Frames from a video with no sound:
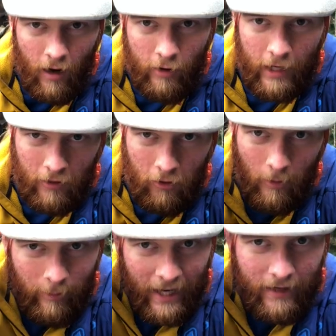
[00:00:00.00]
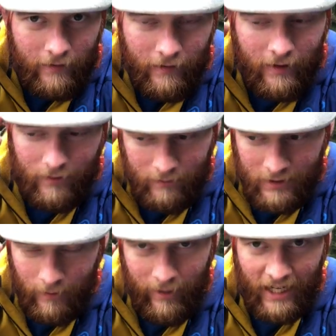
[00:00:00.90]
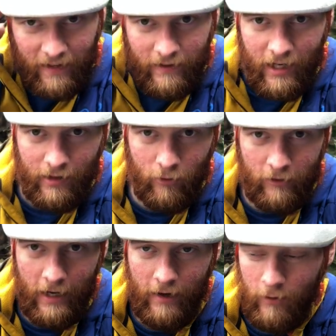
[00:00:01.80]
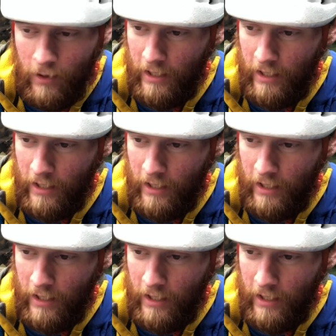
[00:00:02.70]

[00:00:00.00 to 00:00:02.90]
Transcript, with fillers: Okay, so back at the back at the anchors now,